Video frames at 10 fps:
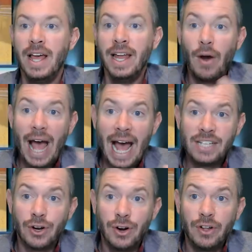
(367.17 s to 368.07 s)
Now,
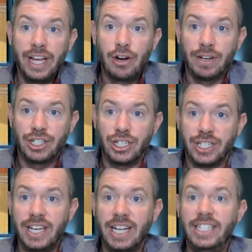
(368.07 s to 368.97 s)
as early
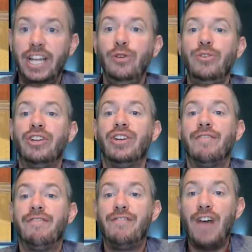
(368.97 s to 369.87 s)
Christians continued to
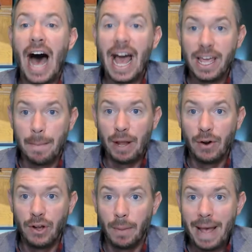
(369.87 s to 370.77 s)
defy
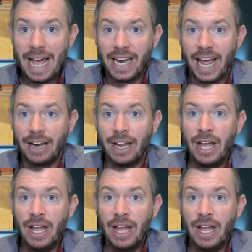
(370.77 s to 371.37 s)
imperial mandate,